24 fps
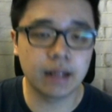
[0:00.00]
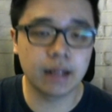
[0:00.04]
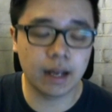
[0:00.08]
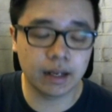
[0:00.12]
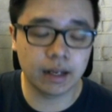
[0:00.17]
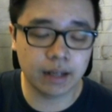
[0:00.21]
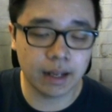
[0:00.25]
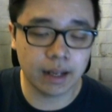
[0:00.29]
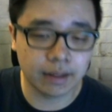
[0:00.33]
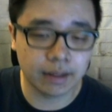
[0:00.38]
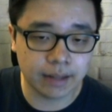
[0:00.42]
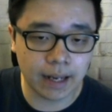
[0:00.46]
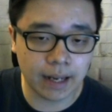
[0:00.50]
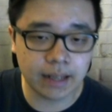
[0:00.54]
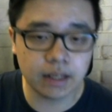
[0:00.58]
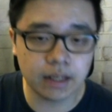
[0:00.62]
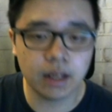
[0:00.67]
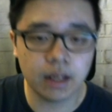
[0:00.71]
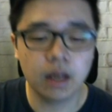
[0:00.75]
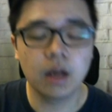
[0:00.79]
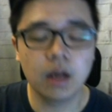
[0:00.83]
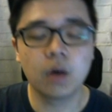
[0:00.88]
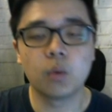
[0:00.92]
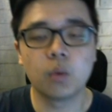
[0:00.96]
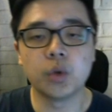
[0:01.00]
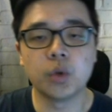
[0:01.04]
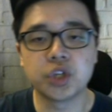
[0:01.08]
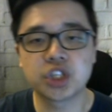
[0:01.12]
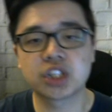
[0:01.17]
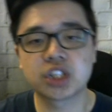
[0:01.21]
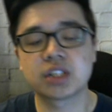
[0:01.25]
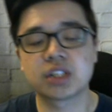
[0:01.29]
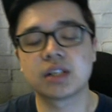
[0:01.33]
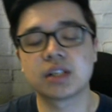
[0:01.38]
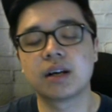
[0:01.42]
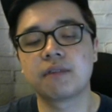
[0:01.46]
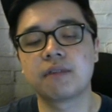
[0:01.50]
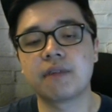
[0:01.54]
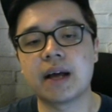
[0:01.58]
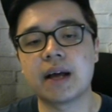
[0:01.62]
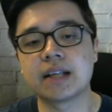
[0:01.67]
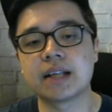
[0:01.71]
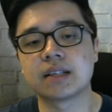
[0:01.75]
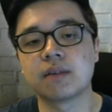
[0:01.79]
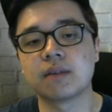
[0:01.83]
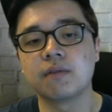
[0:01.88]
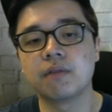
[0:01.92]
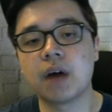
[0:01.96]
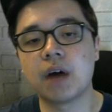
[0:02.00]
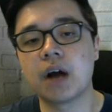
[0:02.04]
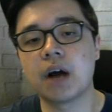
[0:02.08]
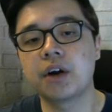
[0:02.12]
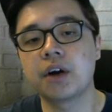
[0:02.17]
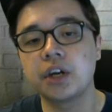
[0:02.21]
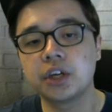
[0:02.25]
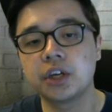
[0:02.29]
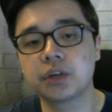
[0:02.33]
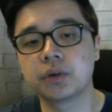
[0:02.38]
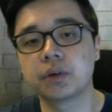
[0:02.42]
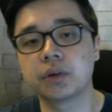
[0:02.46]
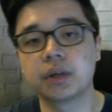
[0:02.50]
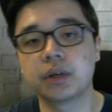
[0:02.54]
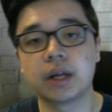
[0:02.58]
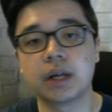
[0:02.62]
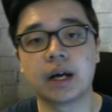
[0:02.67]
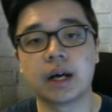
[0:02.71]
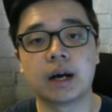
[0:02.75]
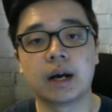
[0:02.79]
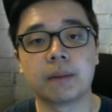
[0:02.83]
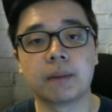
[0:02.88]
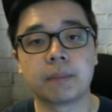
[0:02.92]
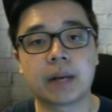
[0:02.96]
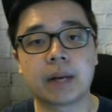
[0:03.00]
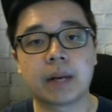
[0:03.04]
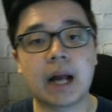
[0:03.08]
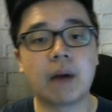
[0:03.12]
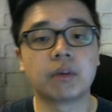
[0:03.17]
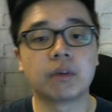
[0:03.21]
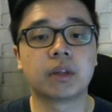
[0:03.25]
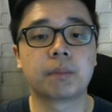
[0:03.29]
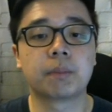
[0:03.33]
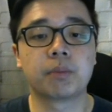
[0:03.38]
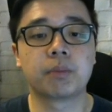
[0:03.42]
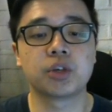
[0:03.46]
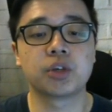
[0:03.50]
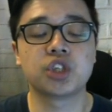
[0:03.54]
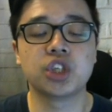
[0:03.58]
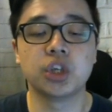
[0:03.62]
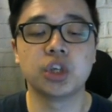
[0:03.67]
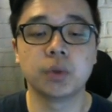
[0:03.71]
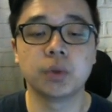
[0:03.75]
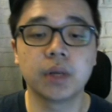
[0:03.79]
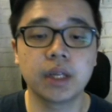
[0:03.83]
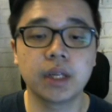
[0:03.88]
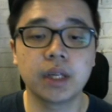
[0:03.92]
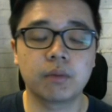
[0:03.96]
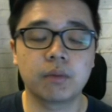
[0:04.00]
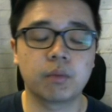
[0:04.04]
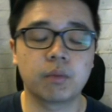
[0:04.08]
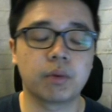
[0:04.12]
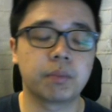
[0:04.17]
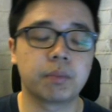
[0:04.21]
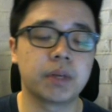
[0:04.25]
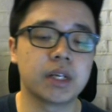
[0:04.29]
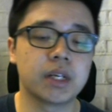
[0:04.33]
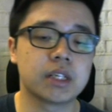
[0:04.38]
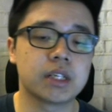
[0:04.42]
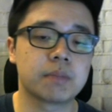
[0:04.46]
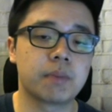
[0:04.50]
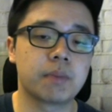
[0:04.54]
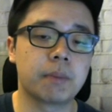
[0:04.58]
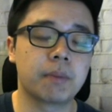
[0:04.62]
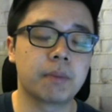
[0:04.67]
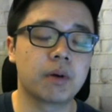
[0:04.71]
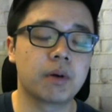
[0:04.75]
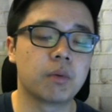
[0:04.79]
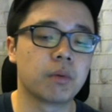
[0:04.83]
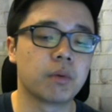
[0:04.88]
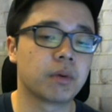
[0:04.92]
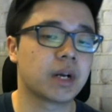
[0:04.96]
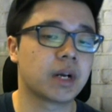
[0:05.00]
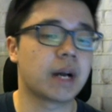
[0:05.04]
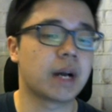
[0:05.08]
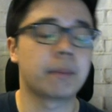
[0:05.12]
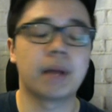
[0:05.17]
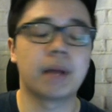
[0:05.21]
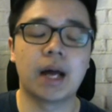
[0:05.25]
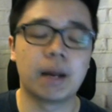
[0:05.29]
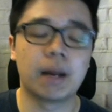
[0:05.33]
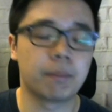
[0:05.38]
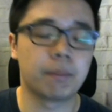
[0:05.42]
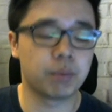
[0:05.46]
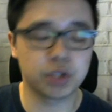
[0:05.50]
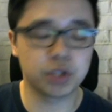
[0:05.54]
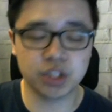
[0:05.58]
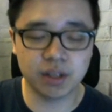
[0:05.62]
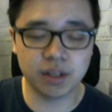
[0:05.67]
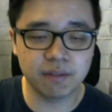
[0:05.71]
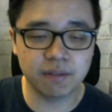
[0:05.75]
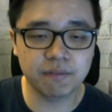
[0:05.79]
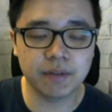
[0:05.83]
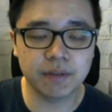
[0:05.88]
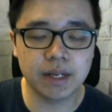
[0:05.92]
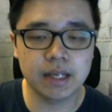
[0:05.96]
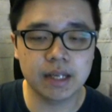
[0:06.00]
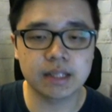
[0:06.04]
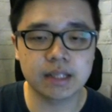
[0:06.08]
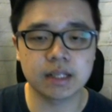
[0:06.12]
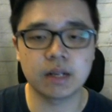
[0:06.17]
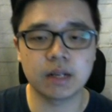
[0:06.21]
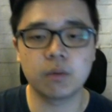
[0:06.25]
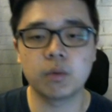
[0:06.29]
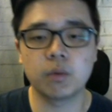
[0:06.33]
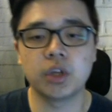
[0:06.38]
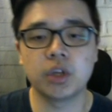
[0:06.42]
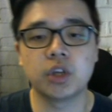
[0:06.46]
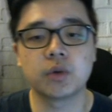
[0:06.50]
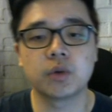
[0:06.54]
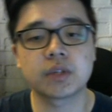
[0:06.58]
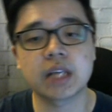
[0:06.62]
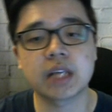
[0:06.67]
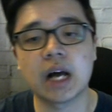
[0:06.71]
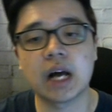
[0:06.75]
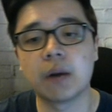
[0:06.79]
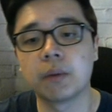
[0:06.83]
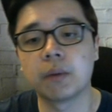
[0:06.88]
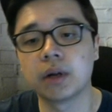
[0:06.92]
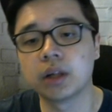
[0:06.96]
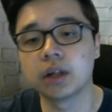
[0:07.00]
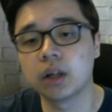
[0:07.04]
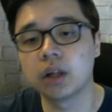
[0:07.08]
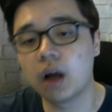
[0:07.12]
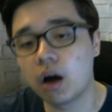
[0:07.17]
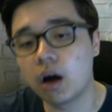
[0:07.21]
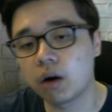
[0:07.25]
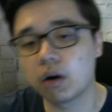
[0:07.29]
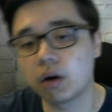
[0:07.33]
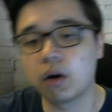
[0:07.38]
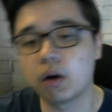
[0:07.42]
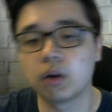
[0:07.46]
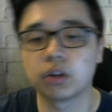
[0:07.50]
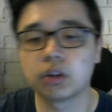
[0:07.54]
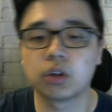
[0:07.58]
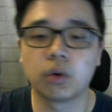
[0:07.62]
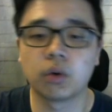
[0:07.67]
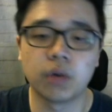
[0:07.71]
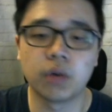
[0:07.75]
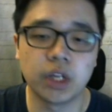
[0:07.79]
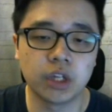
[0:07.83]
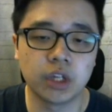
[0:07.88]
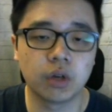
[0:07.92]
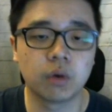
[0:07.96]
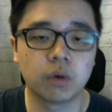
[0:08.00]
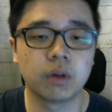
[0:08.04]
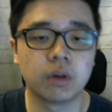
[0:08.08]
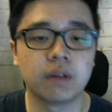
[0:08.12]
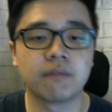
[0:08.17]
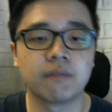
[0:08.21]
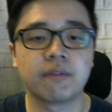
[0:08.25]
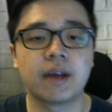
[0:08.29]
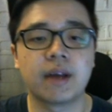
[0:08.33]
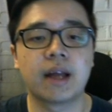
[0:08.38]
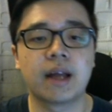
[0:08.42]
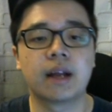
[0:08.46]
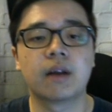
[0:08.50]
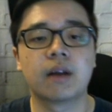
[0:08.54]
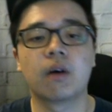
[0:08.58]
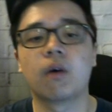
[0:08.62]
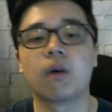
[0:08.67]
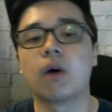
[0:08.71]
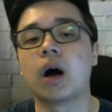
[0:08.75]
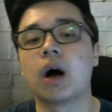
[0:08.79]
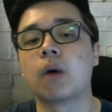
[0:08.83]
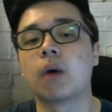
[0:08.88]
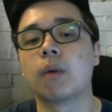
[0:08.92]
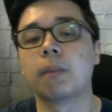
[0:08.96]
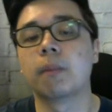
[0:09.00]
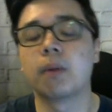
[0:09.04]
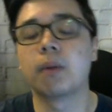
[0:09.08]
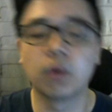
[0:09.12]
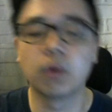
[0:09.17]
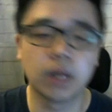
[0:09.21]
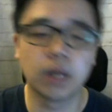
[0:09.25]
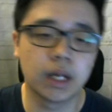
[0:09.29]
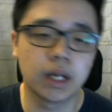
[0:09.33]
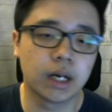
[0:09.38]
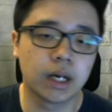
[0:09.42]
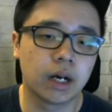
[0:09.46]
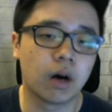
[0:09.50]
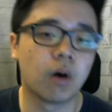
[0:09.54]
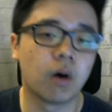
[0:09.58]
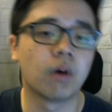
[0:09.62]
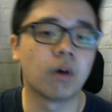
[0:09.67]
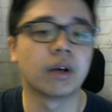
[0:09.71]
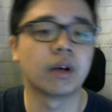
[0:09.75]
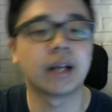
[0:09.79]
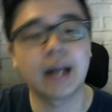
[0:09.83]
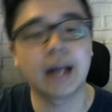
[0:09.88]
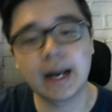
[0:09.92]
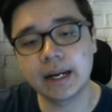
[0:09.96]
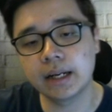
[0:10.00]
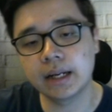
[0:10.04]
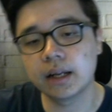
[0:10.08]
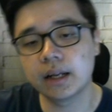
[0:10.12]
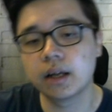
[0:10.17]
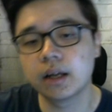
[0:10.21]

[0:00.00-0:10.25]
and Knight, which serve as a very good counter push unit, because people will come push in first, and then we use our Lock or Tornado to defend, or our Bowler or Knight